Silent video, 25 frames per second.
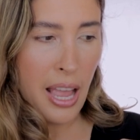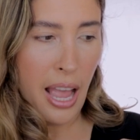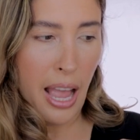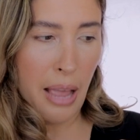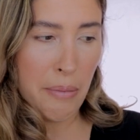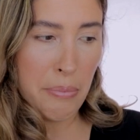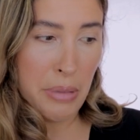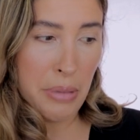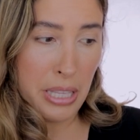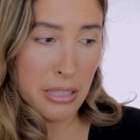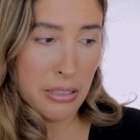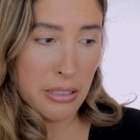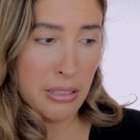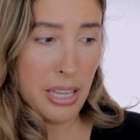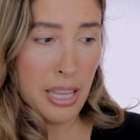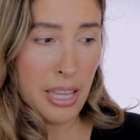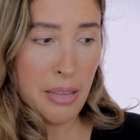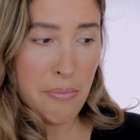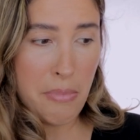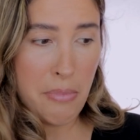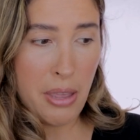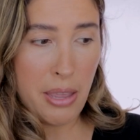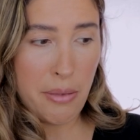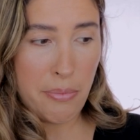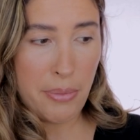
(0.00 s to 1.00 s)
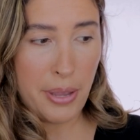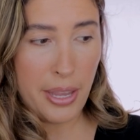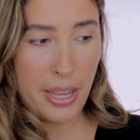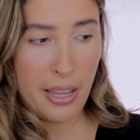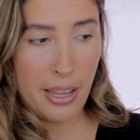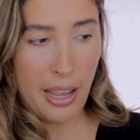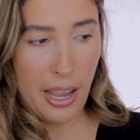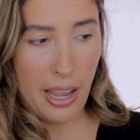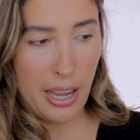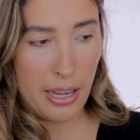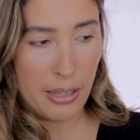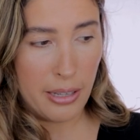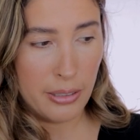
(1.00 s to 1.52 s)
I mean, it may
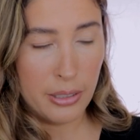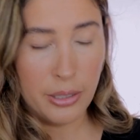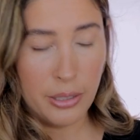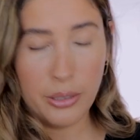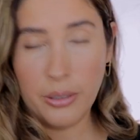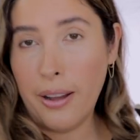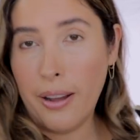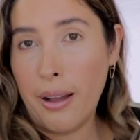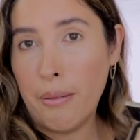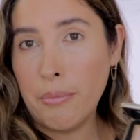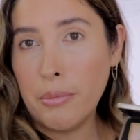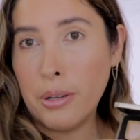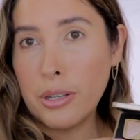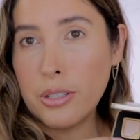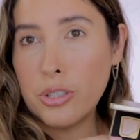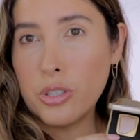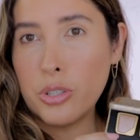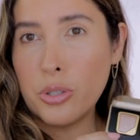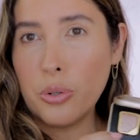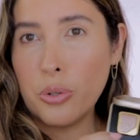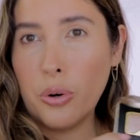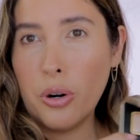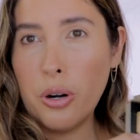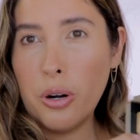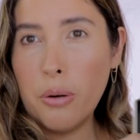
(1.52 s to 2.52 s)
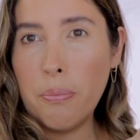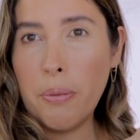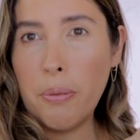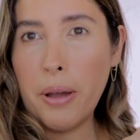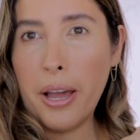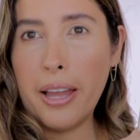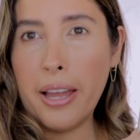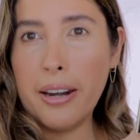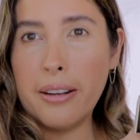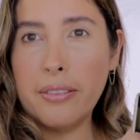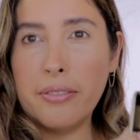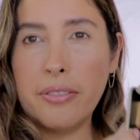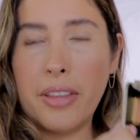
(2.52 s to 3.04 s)
be, I don't know, I'm not sure,
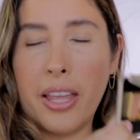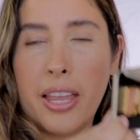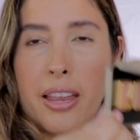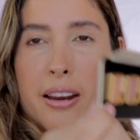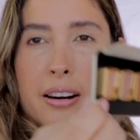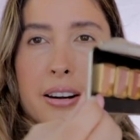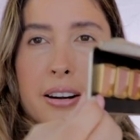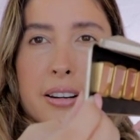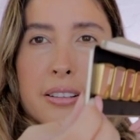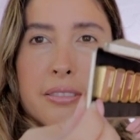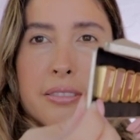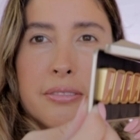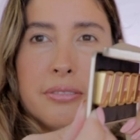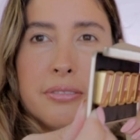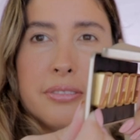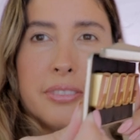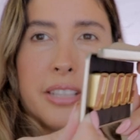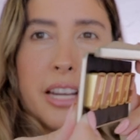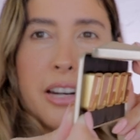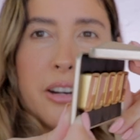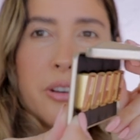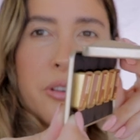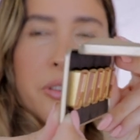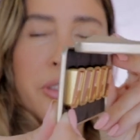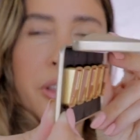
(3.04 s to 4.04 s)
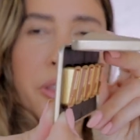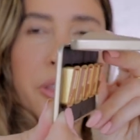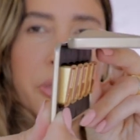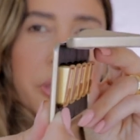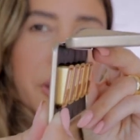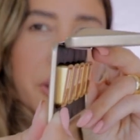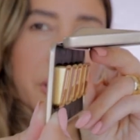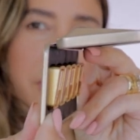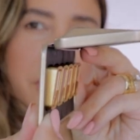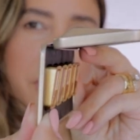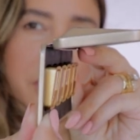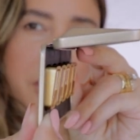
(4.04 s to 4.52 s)
but they're on the thicker